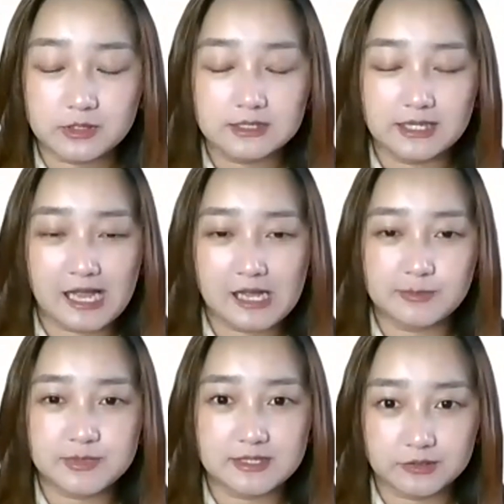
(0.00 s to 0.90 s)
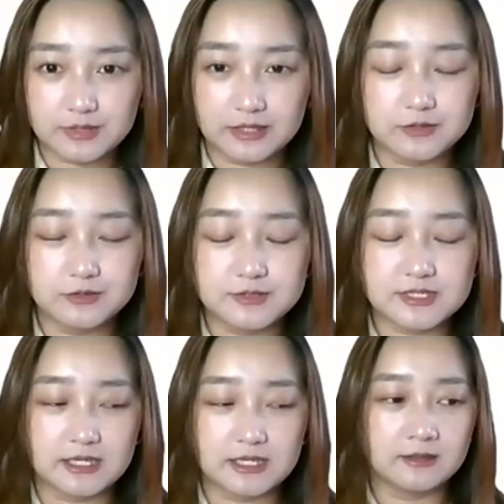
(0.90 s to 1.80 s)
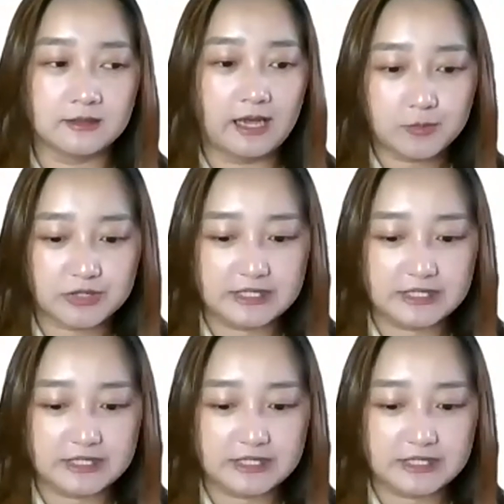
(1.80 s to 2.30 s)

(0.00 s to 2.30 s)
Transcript: the apps that you can use in the hybrid